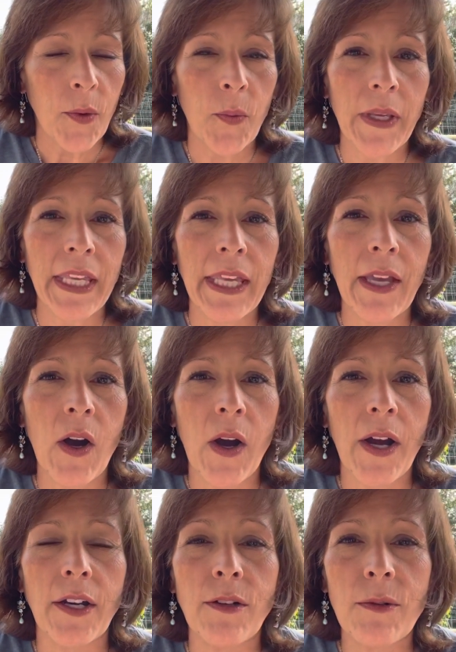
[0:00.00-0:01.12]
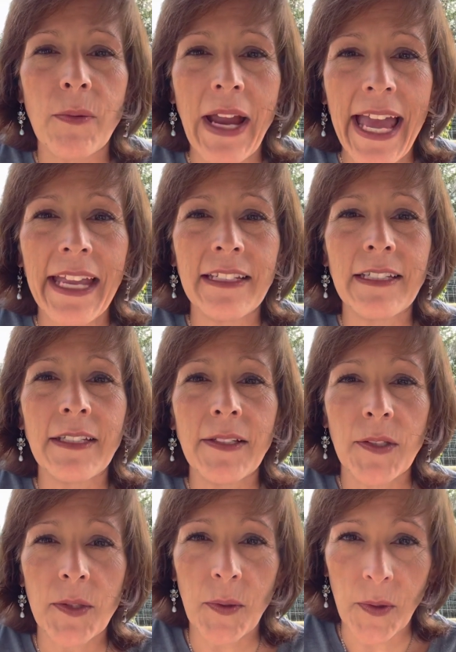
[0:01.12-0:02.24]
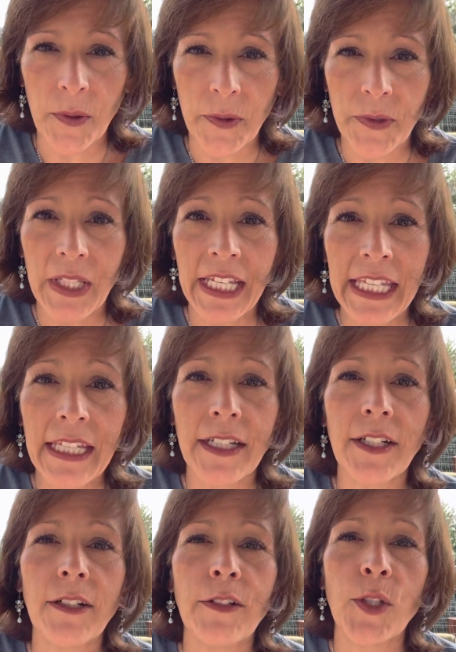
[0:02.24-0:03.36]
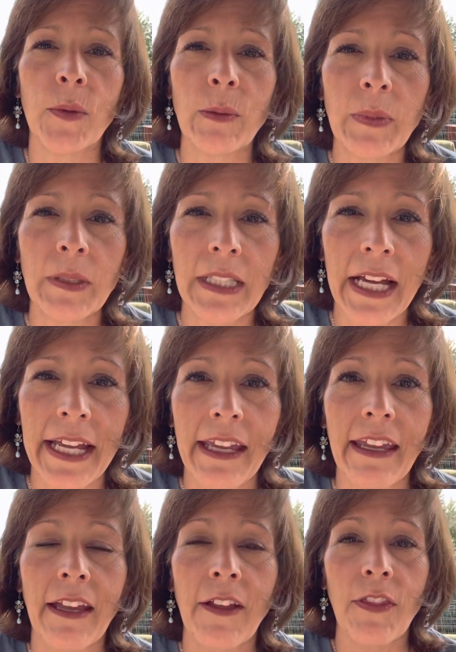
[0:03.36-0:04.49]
We are grand souls here to apply